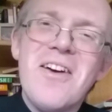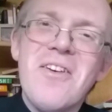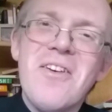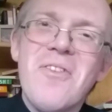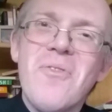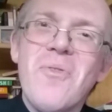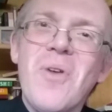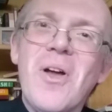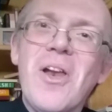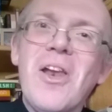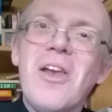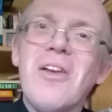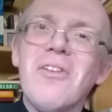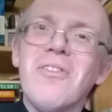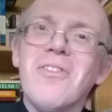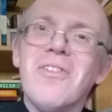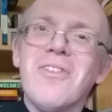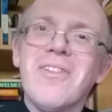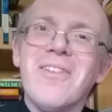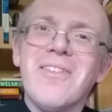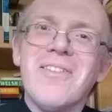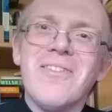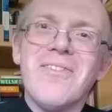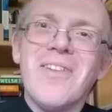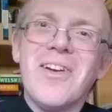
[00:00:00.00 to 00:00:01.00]

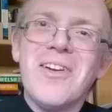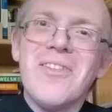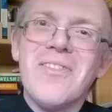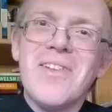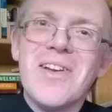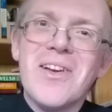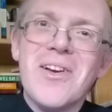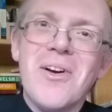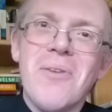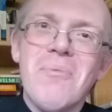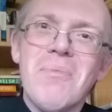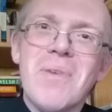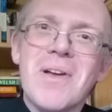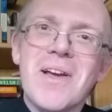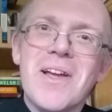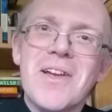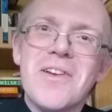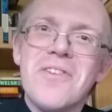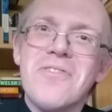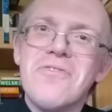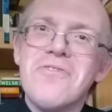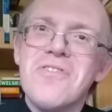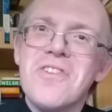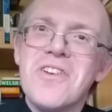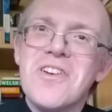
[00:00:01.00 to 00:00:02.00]
Wonderful, wonderfully
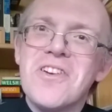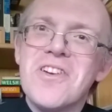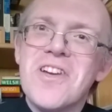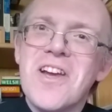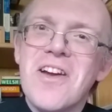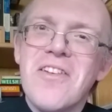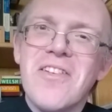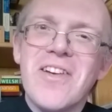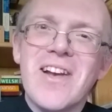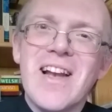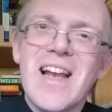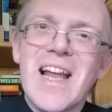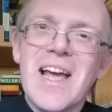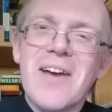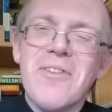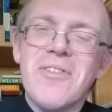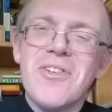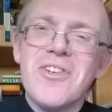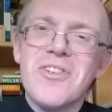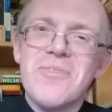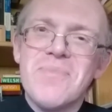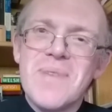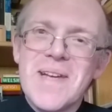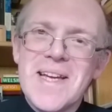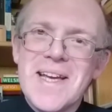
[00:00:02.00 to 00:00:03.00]
complicated Trinitarian
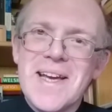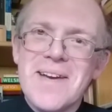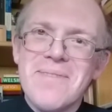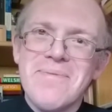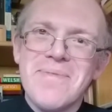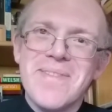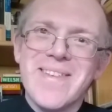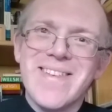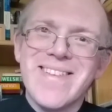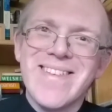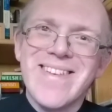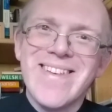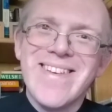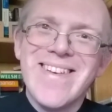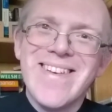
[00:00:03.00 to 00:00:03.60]
language becomes.